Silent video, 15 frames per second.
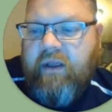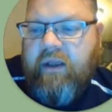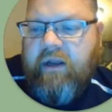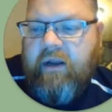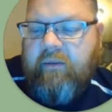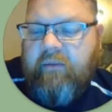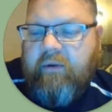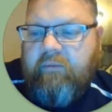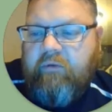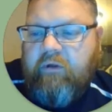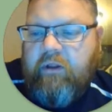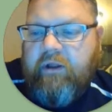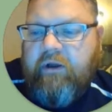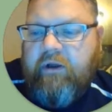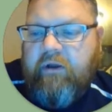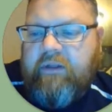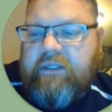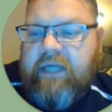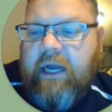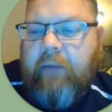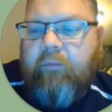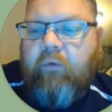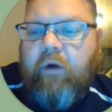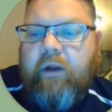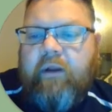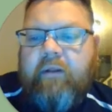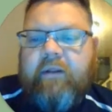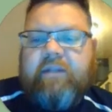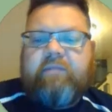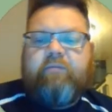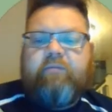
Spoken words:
and I'm going to click on the top one that's